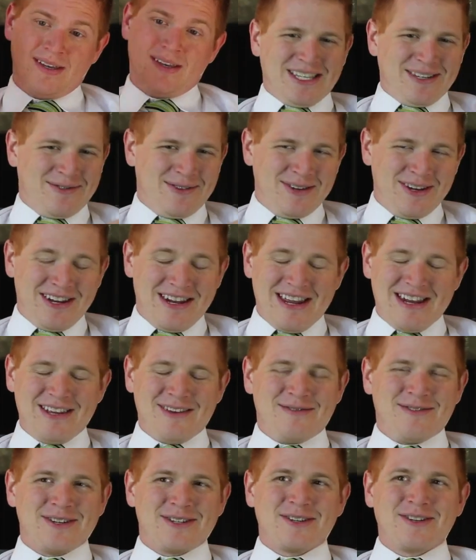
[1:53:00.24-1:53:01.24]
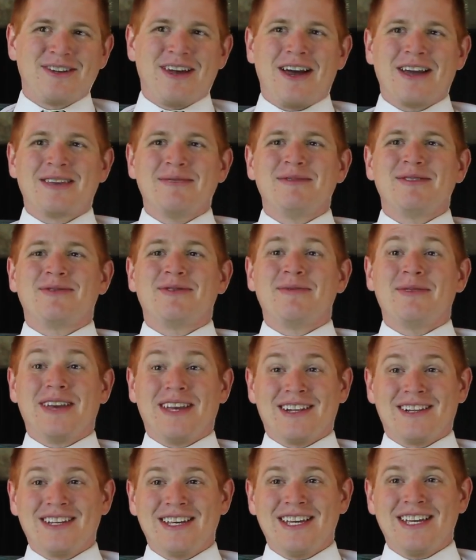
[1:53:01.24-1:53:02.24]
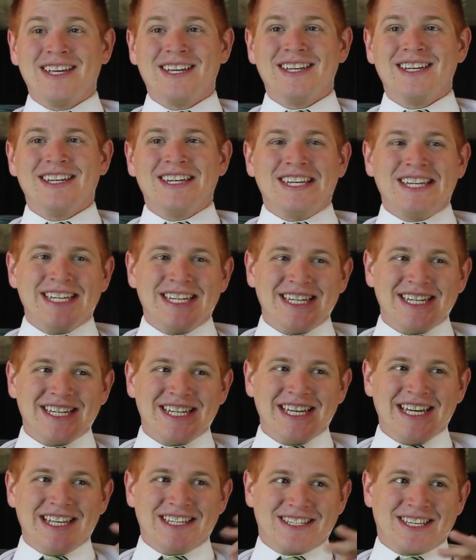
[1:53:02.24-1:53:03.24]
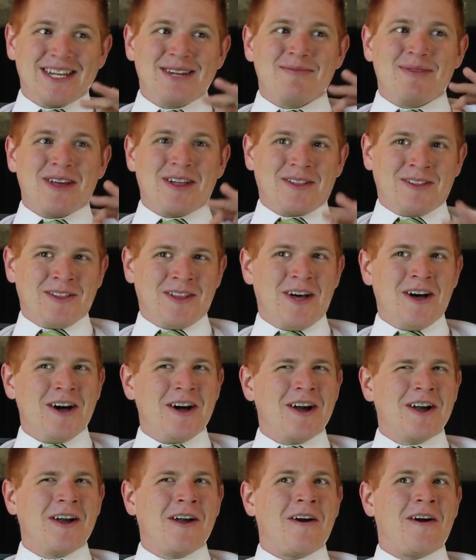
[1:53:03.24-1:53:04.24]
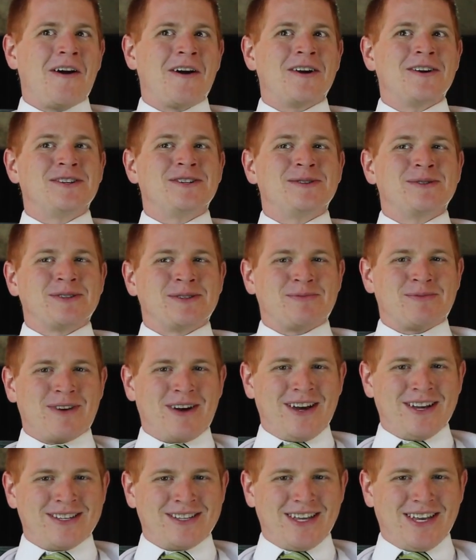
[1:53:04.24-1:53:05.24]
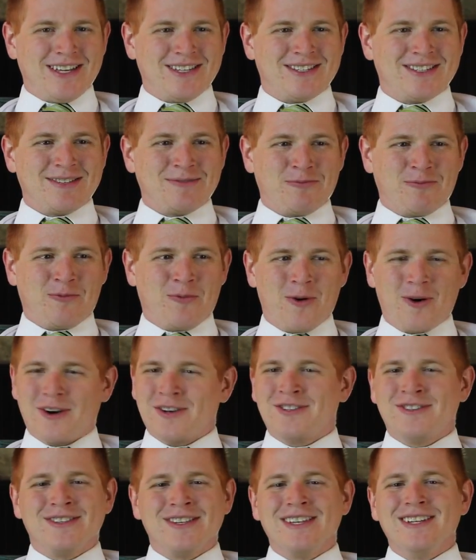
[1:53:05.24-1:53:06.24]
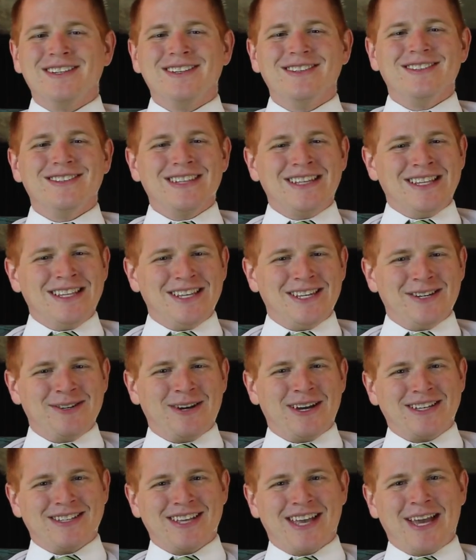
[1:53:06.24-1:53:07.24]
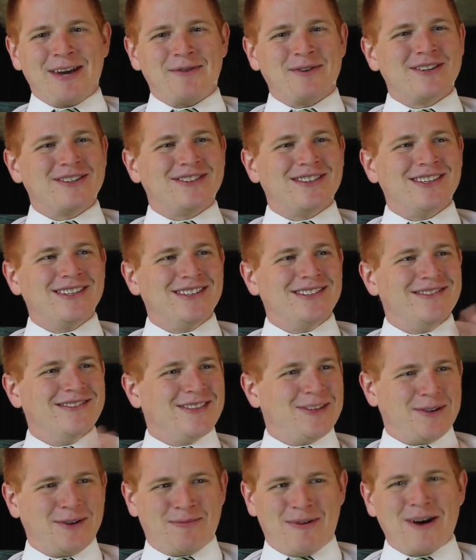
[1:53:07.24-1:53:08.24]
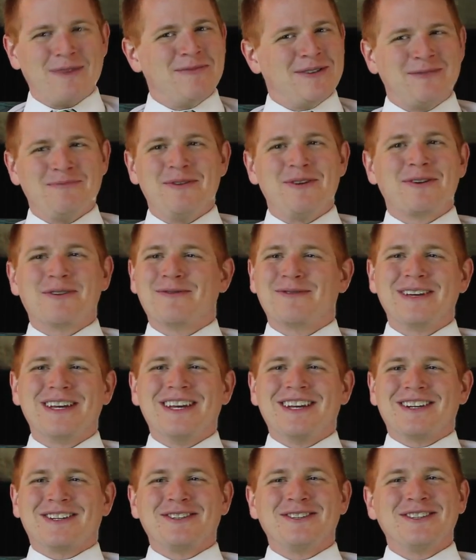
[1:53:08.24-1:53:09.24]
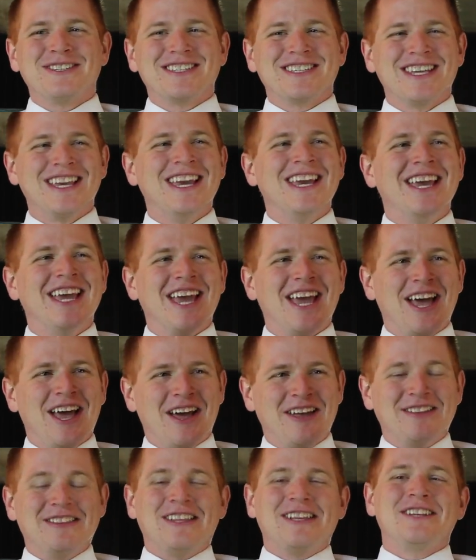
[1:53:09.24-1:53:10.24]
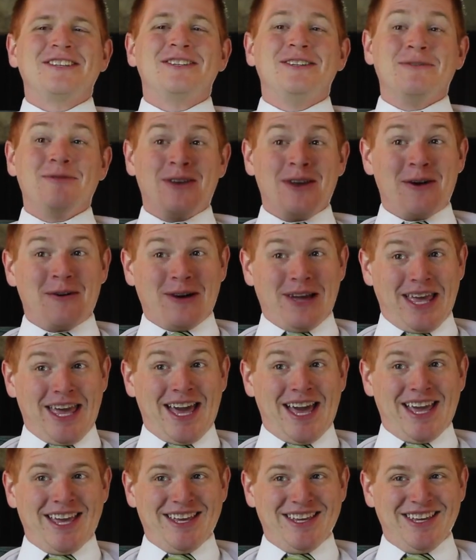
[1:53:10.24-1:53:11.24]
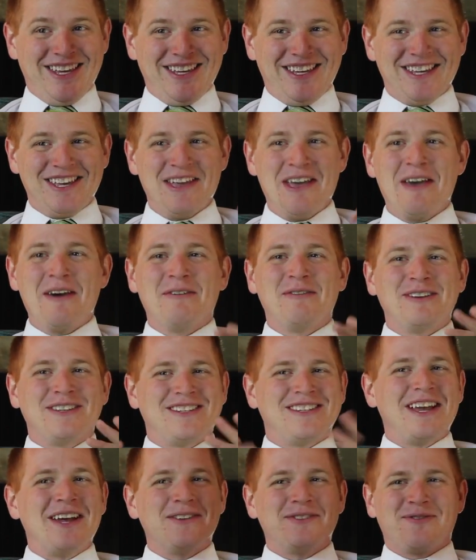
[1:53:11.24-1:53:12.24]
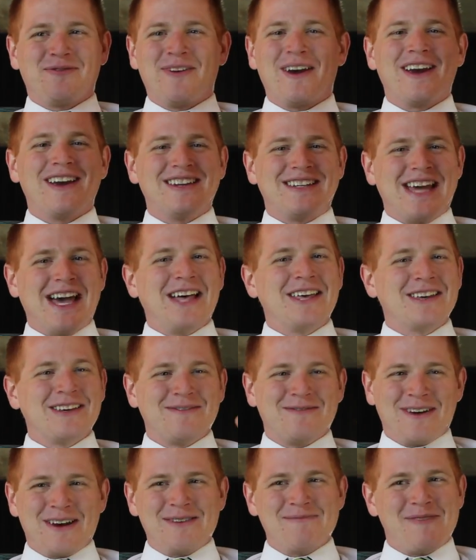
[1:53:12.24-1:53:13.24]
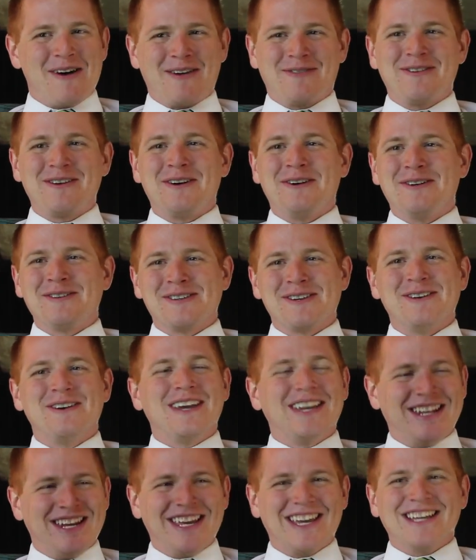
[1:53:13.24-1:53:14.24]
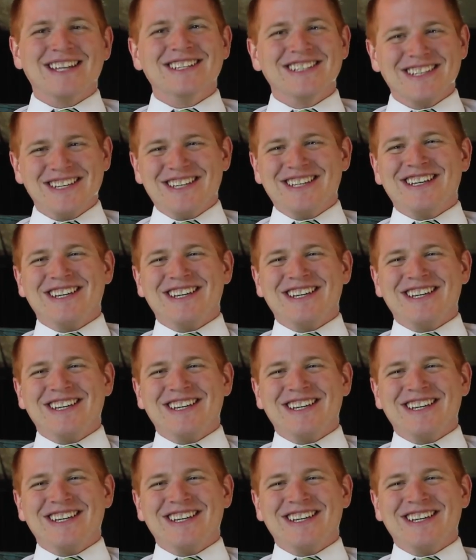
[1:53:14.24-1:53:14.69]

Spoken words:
If you need any official document from Italy, it's going to be a long, arduous process, worse than in the USA, worse than the Department of Motor Vehicles, unless you know a guy, which sounds very Italian, very mafioso. It is.